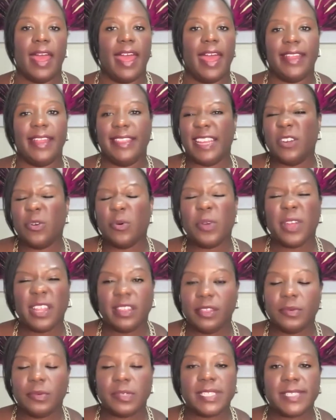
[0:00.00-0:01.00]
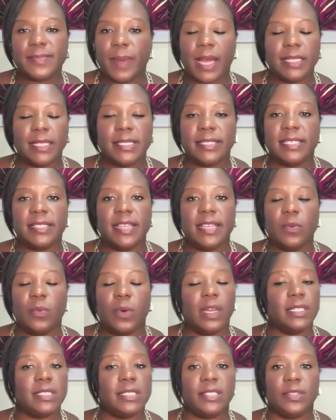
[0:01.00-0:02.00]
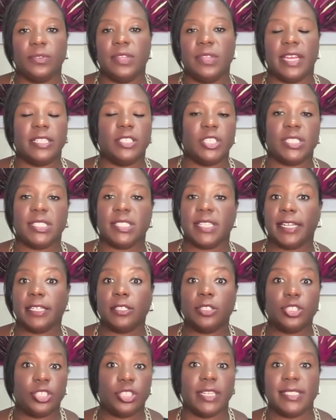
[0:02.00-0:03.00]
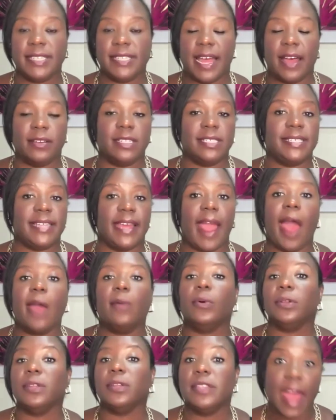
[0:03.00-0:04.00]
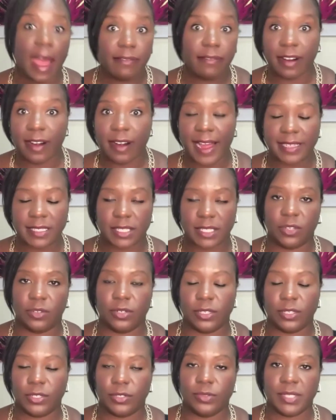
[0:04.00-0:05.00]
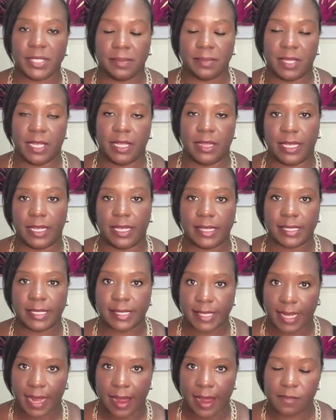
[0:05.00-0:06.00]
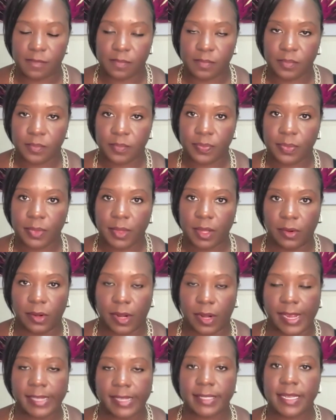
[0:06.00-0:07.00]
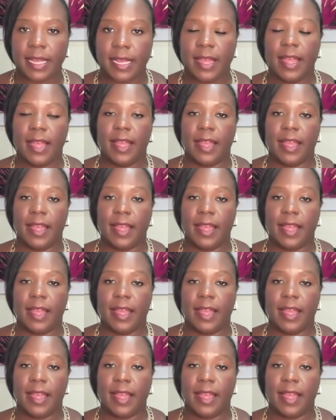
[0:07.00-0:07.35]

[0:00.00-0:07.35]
and they don't get the response that they want so they just like shut down and say i will never ask you to do something like this again right